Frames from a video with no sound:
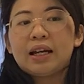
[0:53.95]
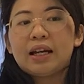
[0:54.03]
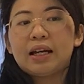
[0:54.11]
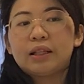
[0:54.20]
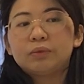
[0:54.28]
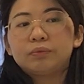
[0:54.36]

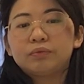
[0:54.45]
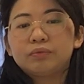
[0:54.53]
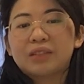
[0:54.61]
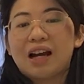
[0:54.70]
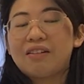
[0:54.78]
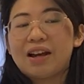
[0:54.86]
And
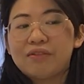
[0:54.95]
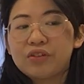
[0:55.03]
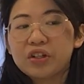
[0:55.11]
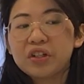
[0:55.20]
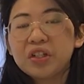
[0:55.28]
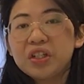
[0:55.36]

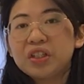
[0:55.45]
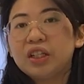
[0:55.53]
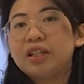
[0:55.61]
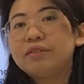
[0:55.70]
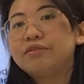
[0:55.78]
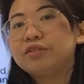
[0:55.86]
however, the
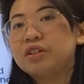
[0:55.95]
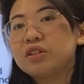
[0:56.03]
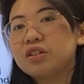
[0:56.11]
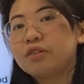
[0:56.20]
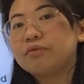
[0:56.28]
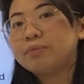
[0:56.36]
influence
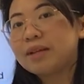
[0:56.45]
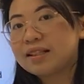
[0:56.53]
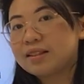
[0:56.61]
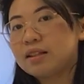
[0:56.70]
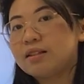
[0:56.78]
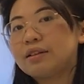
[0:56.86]
of
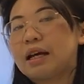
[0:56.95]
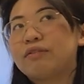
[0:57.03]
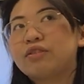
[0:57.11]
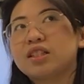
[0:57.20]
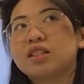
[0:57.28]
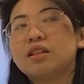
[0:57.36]
Brexit have a
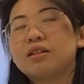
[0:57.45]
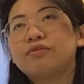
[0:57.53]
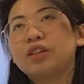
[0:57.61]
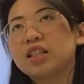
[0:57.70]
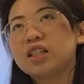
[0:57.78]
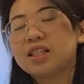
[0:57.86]

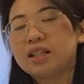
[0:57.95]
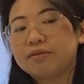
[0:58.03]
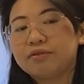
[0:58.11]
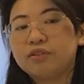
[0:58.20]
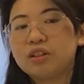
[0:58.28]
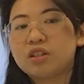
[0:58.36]
significant
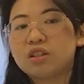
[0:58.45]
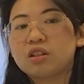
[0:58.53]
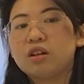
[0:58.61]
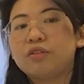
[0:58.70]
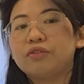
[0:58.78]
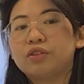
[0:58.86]
influence
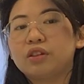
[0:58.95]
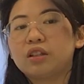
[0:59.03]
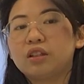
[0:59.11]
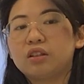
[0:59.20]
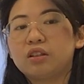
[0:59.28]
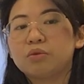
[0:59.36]
of the
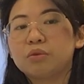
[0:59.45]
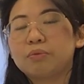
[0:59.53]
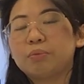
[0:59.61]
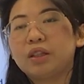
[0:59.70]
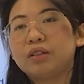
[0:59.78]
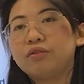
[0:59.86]

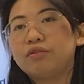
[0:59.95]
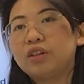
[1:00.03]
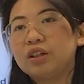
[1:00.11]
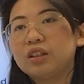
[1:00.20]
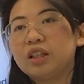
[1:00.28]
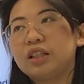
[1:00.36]
European
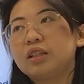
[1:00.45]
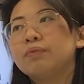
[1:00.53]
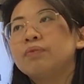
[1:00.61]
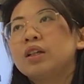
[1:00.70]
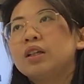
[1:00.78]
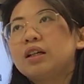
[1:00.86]
funding
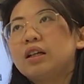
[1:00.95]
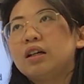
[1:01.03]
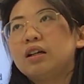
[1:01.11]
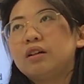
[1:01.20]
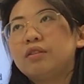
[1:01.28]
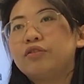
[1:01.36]

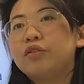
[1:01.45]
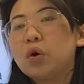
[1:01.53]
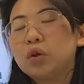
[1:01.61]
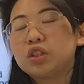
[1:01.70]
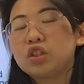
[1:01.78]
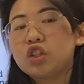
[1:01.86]
for
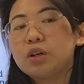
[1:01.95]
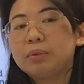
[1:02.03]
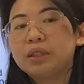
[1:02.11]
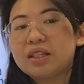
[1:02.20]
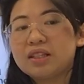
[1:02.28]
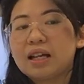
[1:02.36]
the John
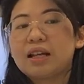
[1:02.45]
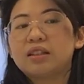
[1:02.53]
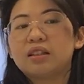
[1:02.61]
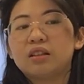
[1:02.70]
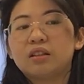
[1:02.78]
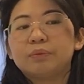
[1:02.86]
Money
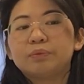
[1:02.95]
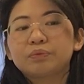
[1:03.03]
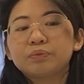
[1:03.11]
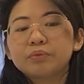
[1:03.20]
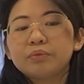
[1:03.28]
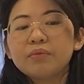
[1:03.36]
Center.
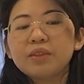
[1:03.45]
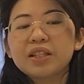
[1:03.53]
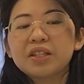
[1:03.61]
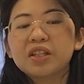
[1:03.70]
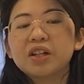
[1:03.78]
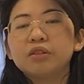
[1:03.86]
So